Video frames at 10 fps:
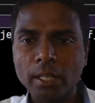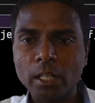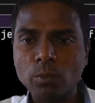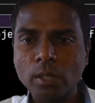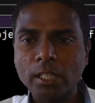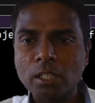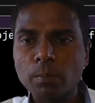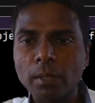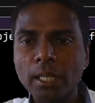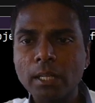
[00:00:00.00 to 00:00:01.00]
and it will
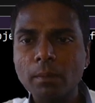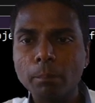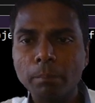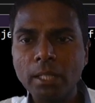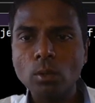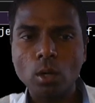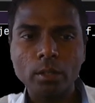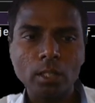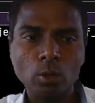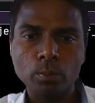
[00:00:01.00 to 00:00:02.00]
display b
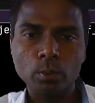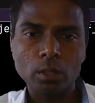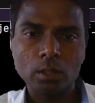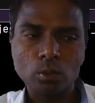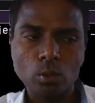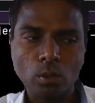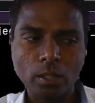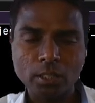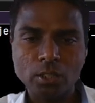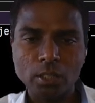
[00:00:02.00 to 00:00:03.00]
on the output console.
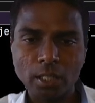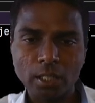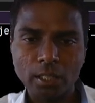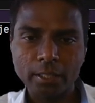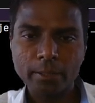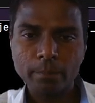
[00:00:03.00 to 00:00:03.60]
Let us check it.